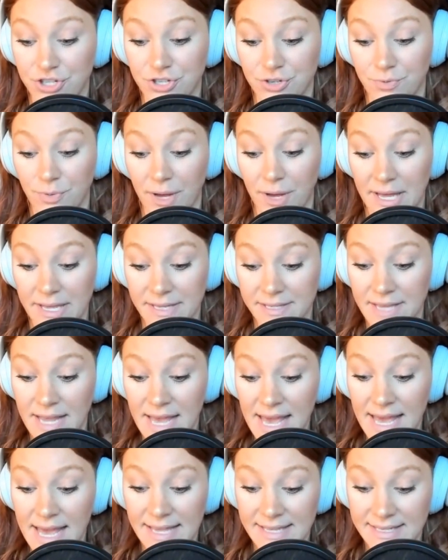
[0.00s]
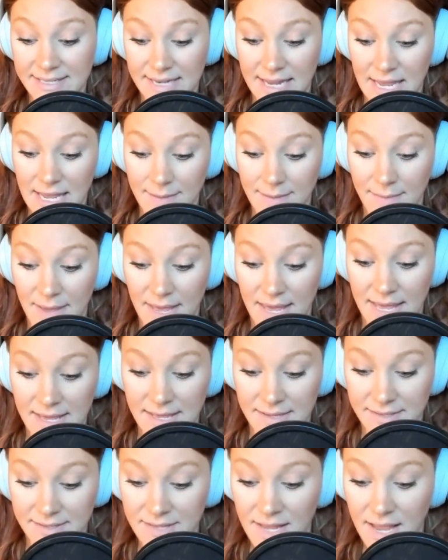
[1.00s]
to us. His name
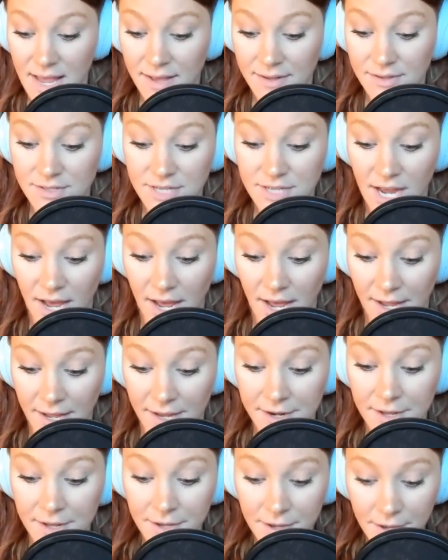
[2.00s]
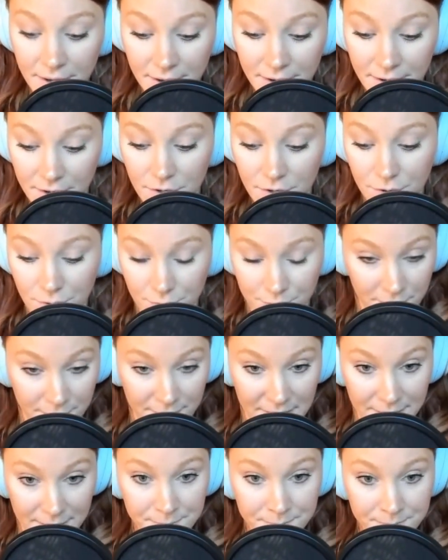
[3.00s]
is Tod
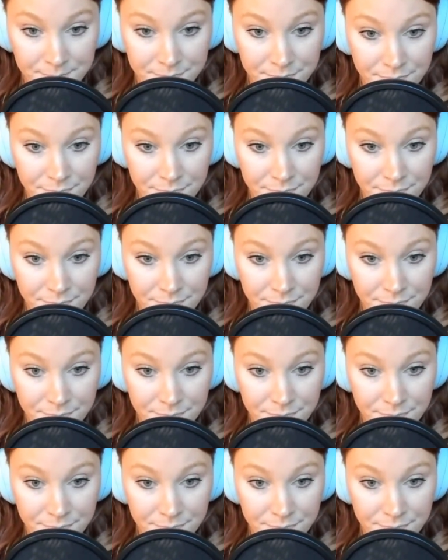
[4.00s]
Cooperman,